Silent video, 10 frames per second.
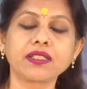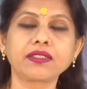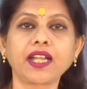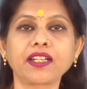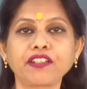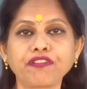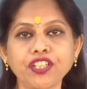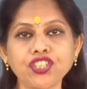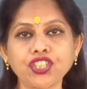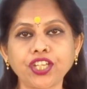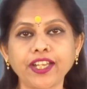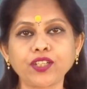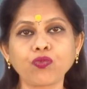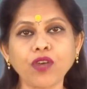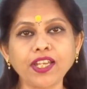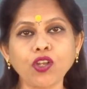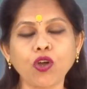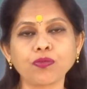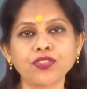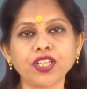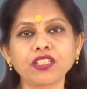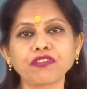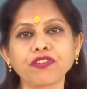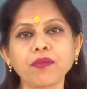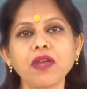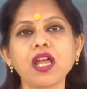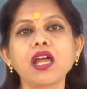that differentiate one object from